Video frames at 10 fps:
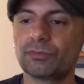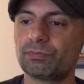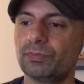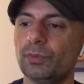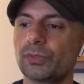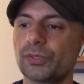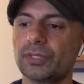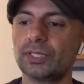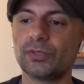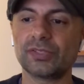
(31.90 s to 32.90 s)
also
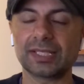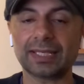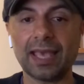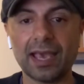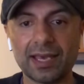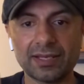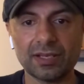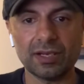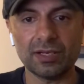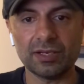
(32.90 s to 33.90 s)
includes a can
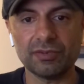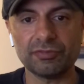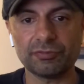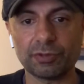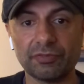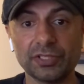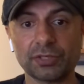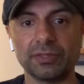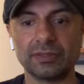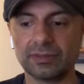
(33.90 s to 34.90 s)
of
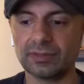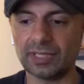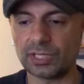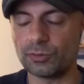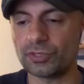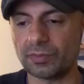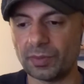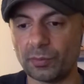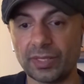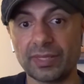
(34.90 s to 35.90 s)
refrigerant that you top
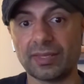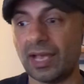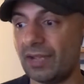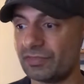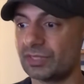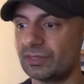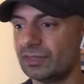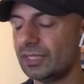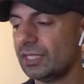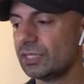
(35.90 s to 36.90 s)
up with after
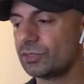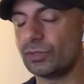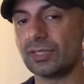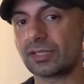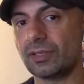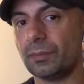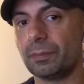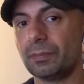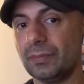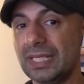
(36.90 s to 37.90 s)
doing a stop
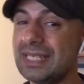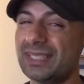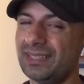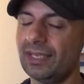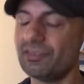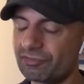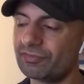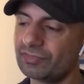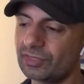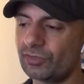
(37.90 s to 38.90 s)
leak, if
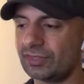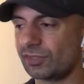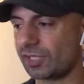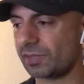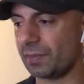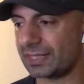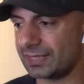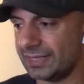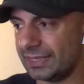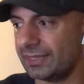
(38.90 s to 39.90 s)
you suspect a
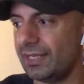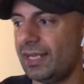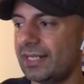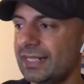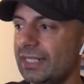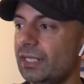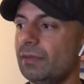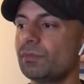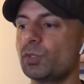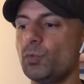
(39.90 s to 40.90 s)
leak. And it
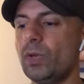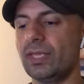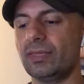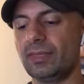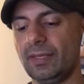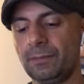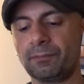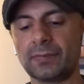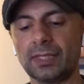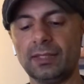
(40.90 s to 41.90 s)
comes with
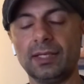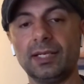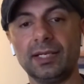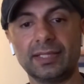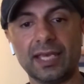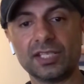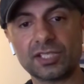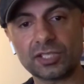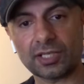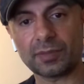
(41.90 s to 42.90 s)
a gauge to
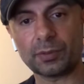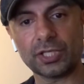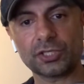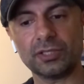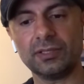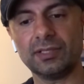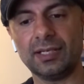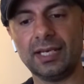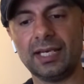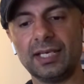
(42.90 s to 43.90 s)
check the pressure,
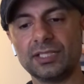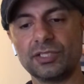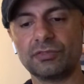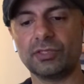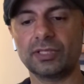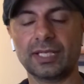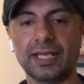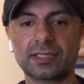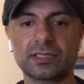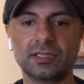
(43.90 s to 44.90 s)
and you've got a
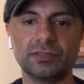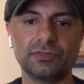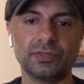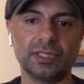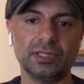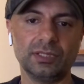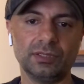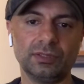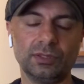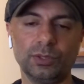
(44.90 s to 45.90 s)
connector for the
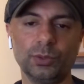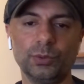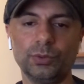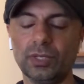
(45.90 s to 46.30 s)
low